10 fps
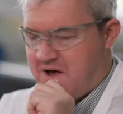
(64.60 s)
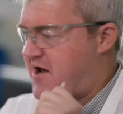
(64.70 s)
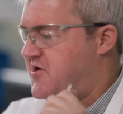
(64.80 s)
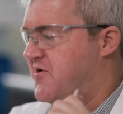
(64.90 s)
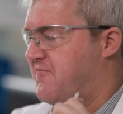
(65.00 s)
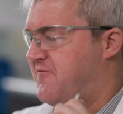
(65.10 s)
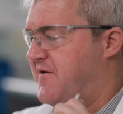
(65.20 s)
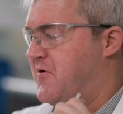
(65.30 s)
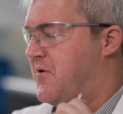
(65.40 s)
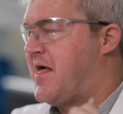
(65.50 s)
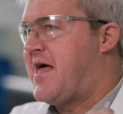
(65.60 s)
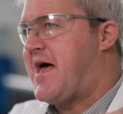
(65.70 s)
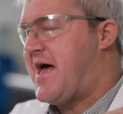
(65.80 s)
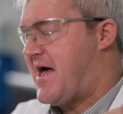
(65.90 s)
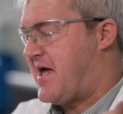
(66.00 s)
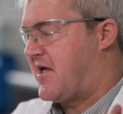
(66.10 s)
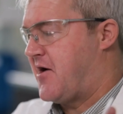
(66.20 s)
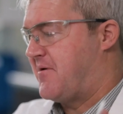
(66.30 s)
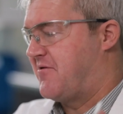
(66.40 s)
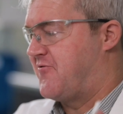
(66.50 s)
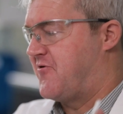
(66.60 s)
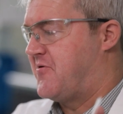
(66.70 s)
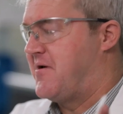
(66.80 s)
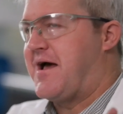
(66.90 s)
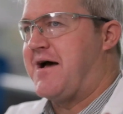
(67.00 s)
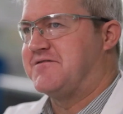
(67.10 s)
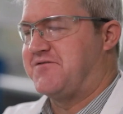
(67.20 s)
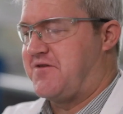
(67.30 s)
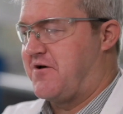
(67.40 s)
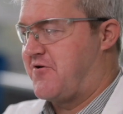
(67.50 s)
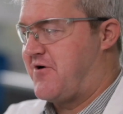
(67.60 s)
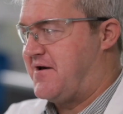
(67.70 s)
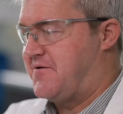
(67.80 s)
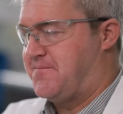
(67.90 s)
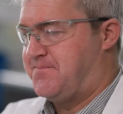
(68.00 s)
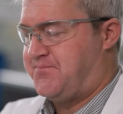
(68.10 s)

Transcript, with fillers: and you can feel air coming through out of the other end.